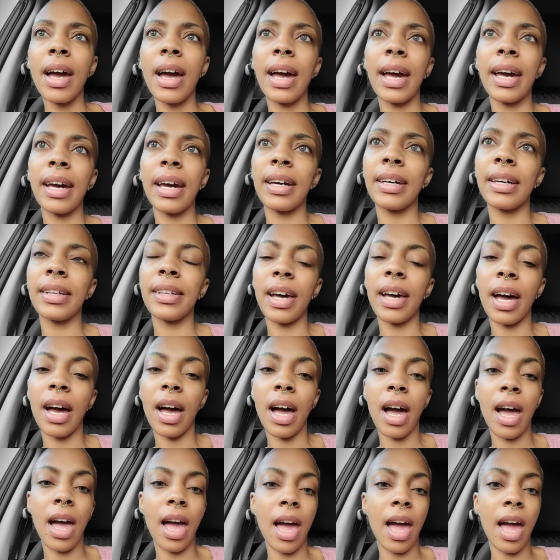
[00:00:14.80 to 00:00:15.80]
and
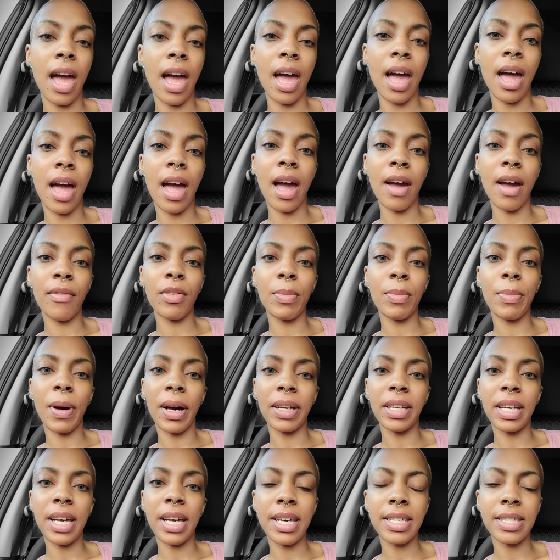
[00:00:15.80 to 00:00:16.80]

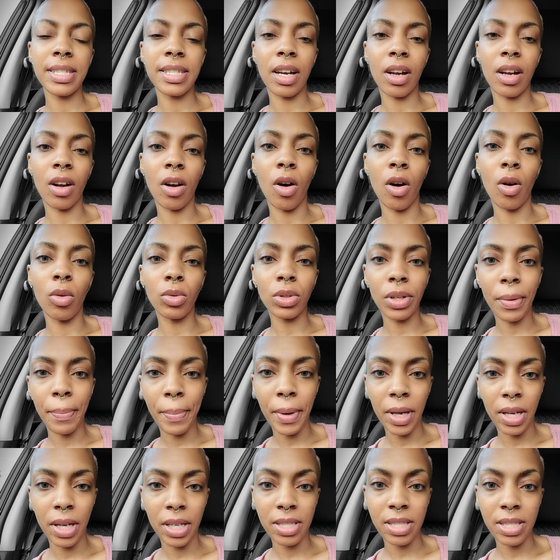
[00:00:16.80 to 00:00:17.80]
everybody has their own
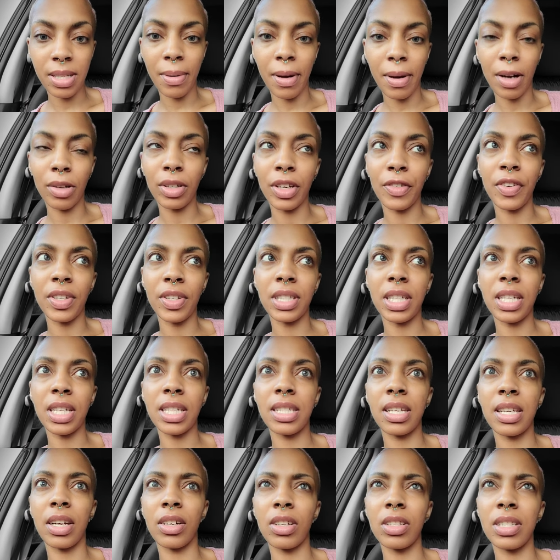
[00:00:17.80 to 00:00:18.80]
opinions about different
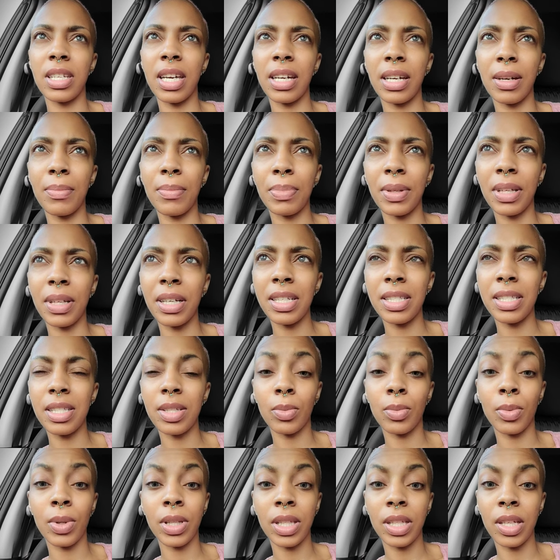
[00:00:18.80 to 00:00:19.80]
things that are taking
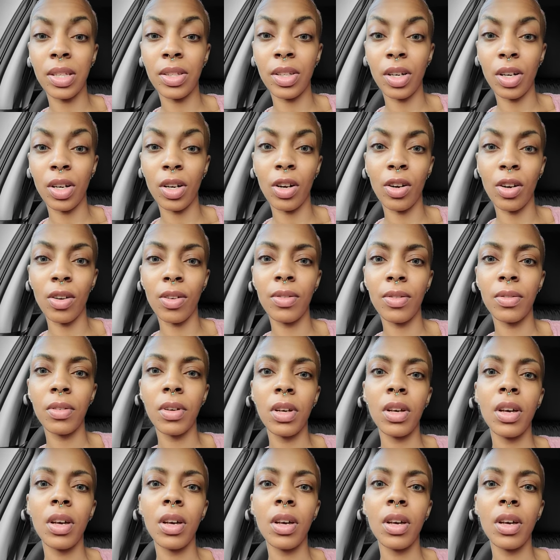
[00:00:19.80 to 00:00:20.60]
place within the earth.